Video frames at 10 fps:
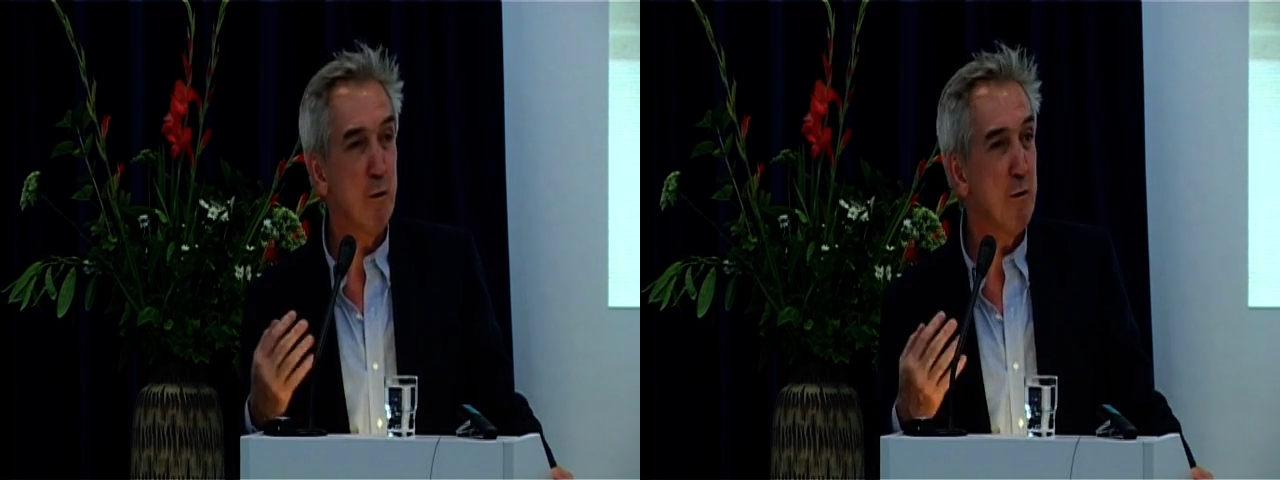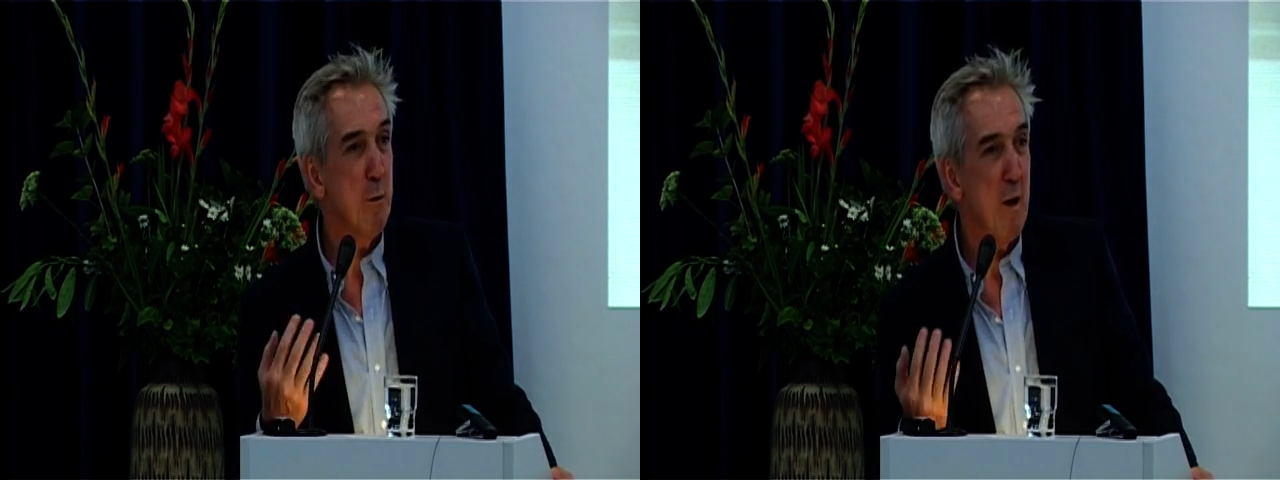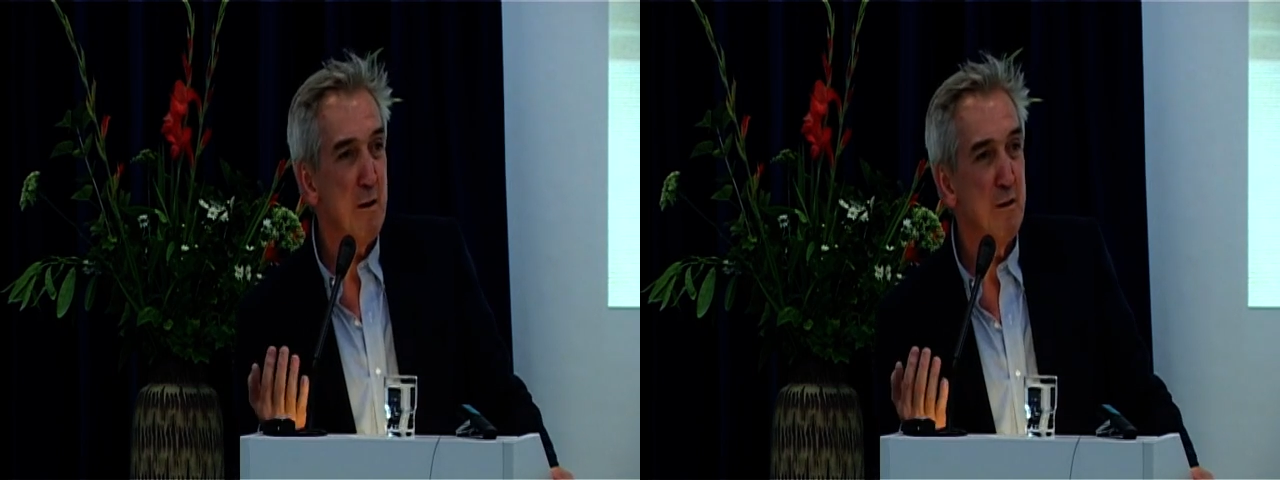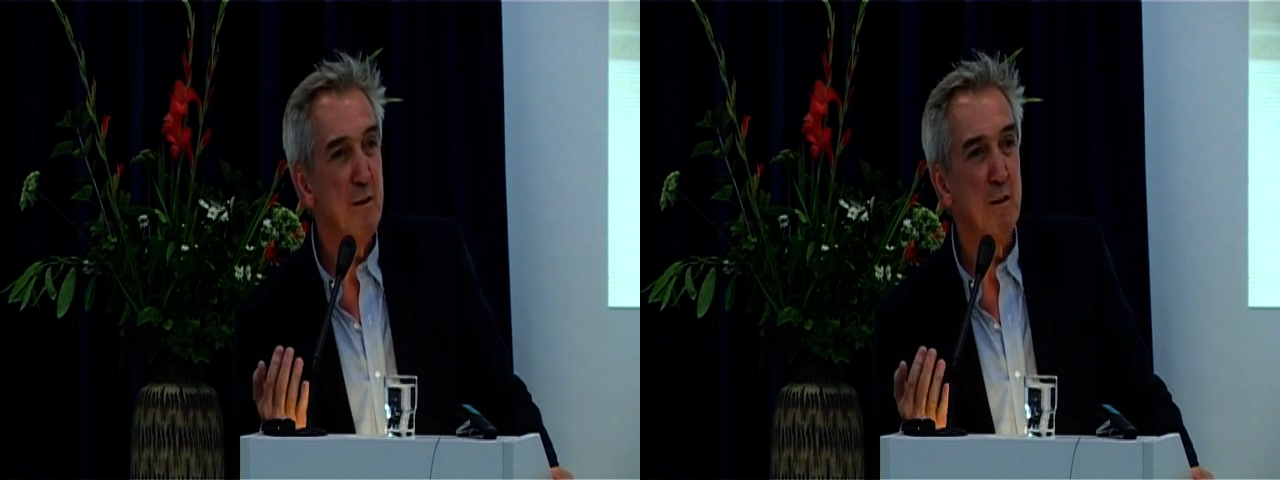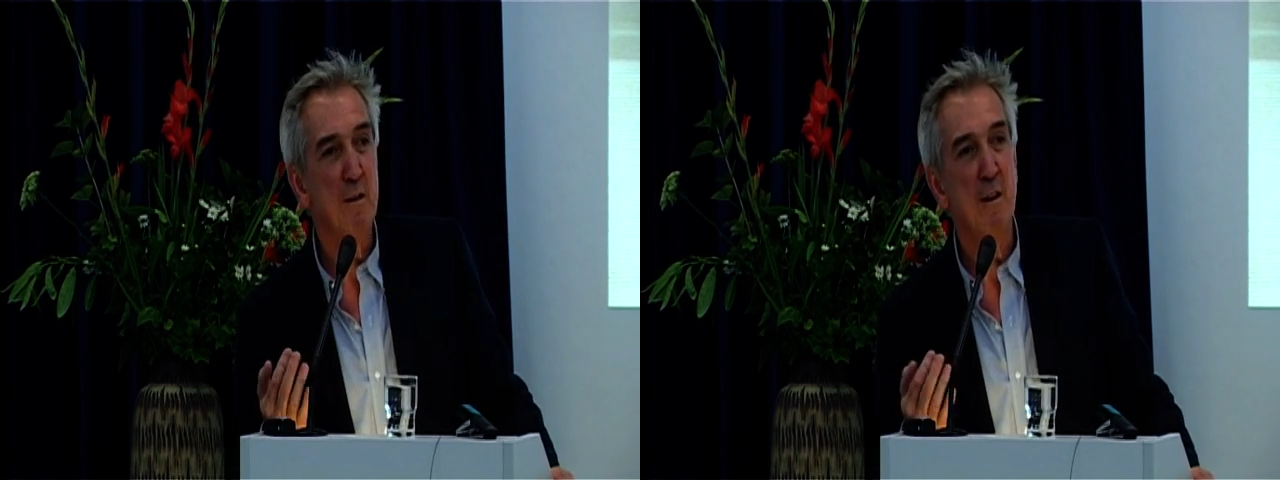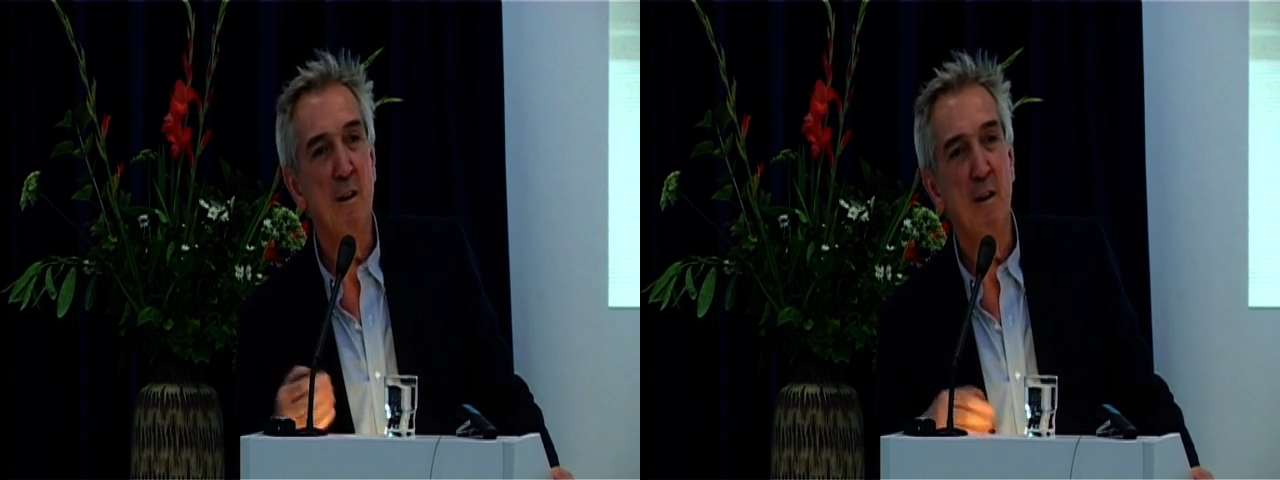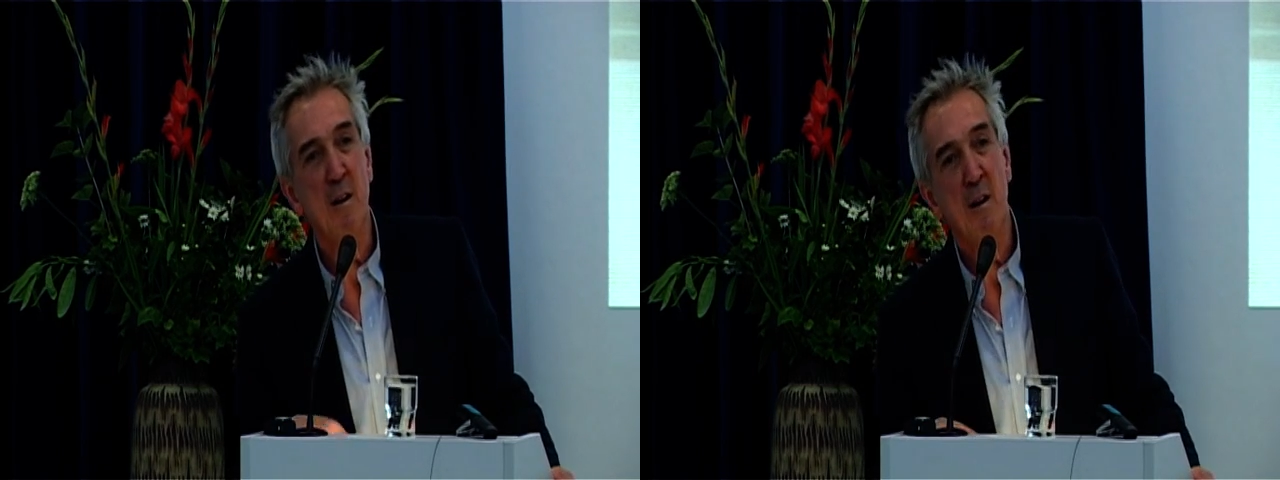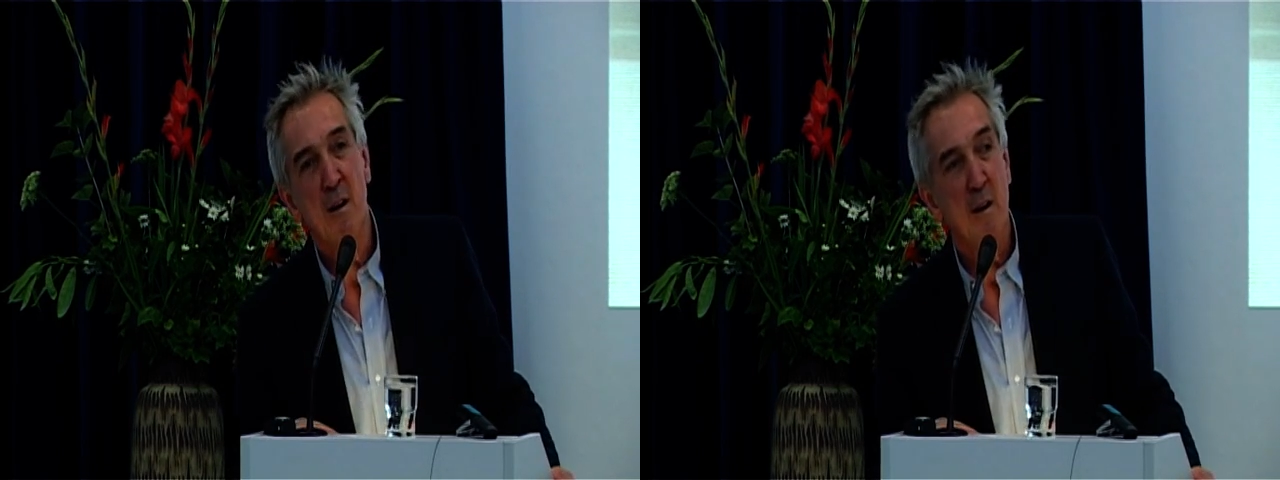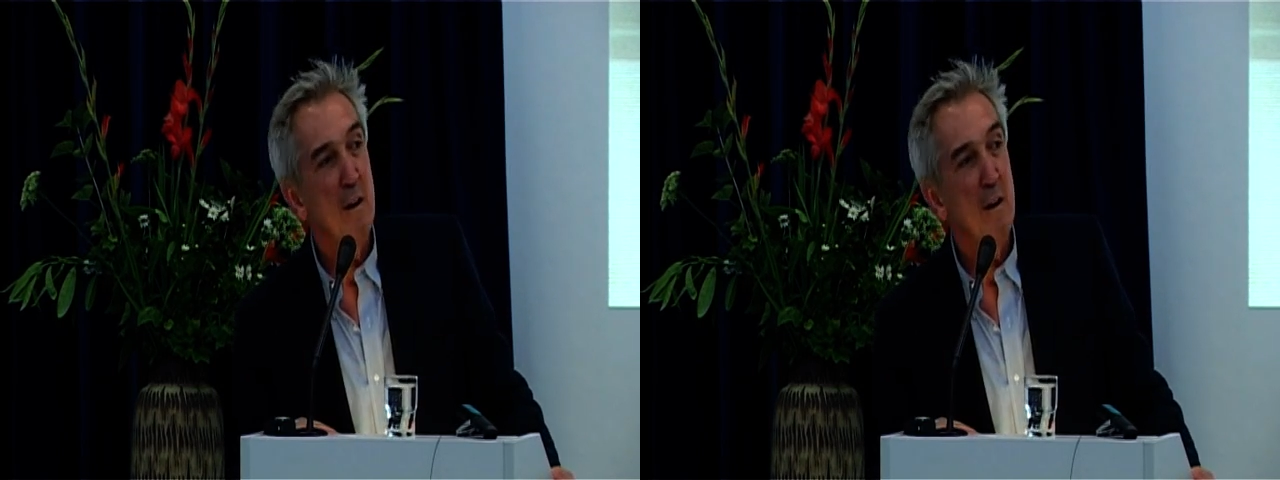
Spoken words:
You can do ACT.